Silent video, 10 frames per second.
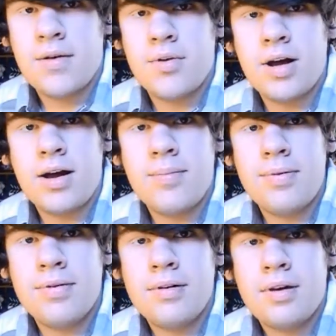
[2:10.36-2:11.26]
went up,
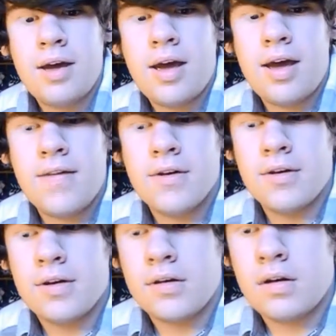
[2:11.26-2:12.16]
and they're
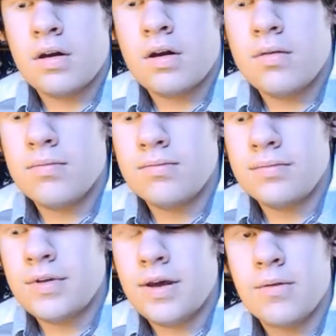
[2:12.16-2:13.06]
like,
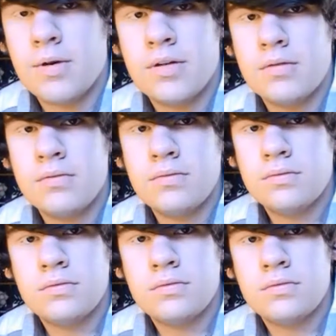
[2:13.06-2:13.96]
yeah, we don't
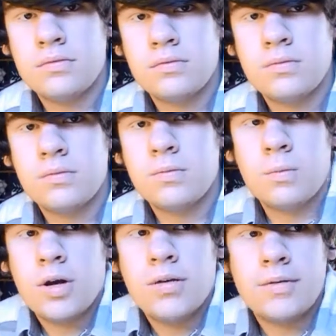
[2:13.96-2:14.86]

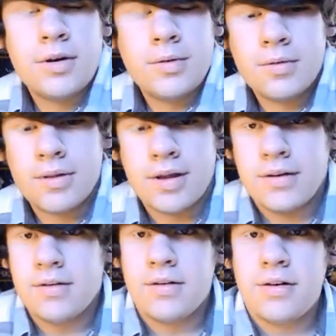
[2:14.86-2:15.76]
know where that
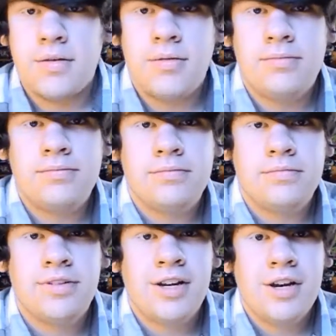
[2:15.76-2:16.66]

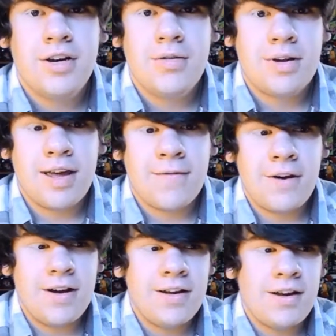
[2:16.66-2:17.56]
is. We can't
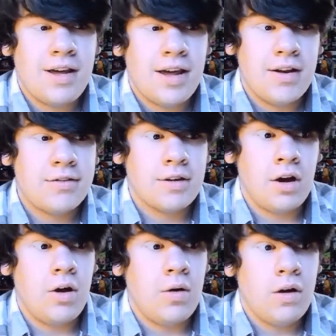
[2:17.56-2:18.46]
find it. And I was like,
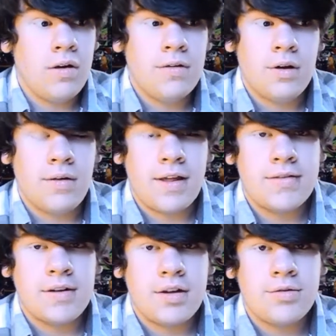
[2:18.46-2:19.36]
oh, no,
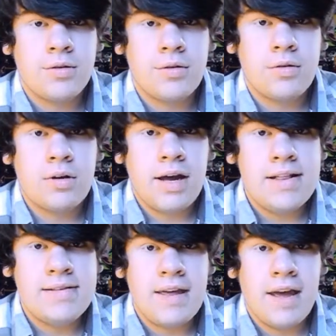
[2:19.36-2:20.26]
that's not true.
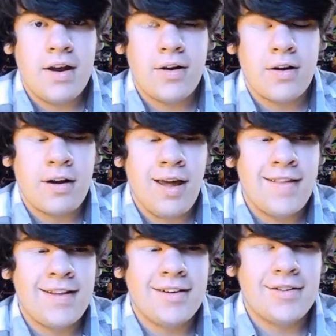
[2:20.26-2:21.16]
It's there.
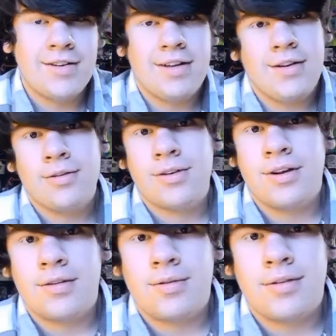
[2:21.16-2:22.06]
And then it turned out they were looking
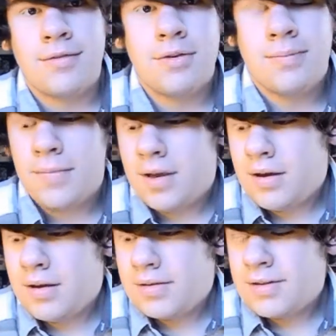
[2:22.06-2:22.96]
on the wrong floor.
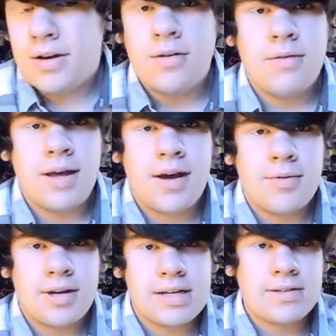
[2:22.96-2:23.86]
So we had
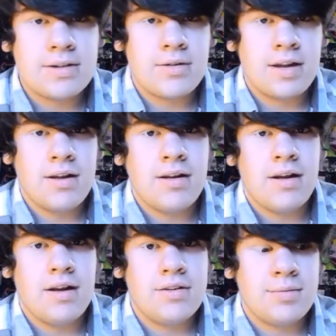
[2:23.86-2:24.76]
my cousin go get it,
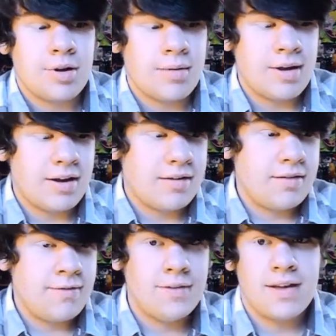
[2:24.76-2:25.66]
and she brought it back
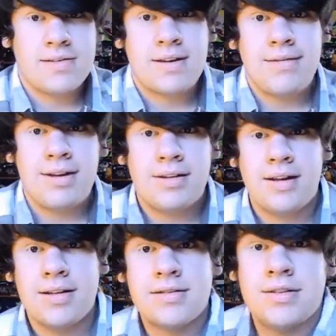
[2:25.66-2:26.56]
for Thanksgiving,
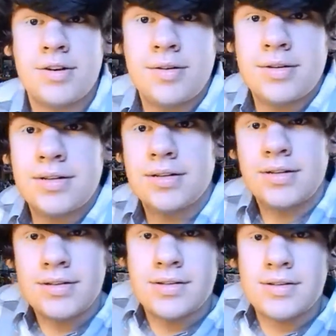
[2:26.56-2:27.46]
and so
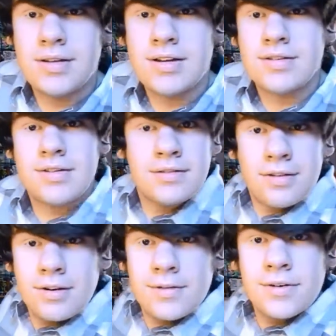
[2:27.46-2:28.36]
it is
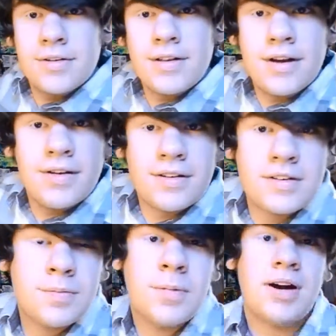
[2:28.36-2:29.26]
over there in its
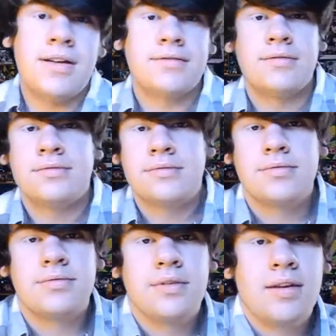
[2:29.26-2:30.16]
spot.
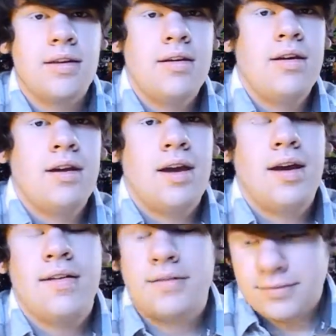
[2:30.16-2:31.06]

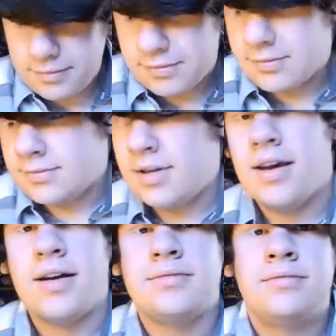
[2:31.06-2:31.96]
And,
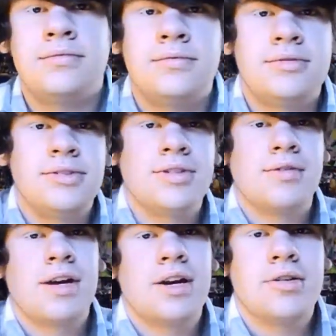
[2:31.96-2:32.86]
yeah, so
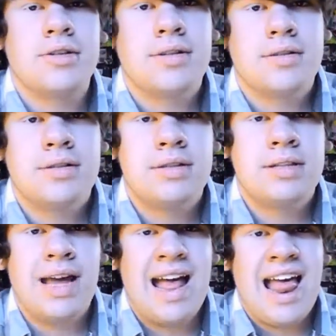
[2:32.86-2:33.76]
now
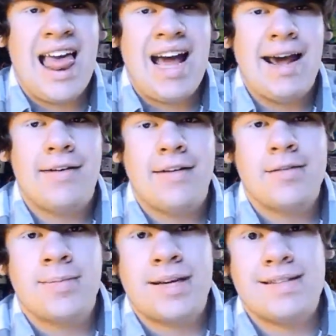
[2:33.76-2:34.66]
I don't have
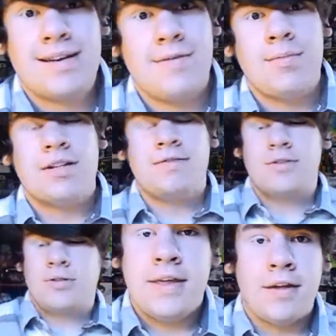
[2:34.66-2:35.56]
to pay $70 for a
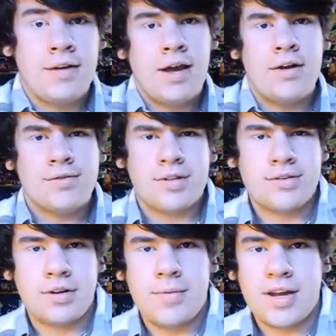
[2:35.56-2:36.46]
new one. The other day, I was going to
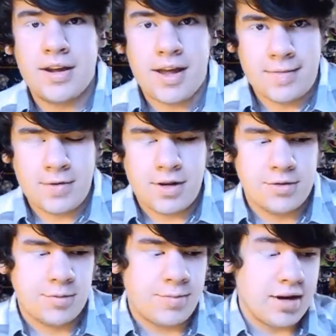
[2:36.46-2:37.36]
start making game
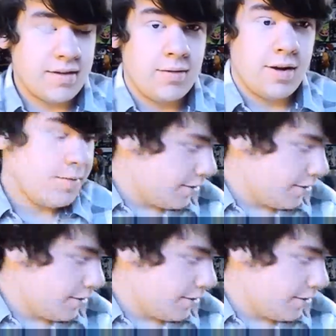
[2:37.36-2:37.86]
videos with Bradley, and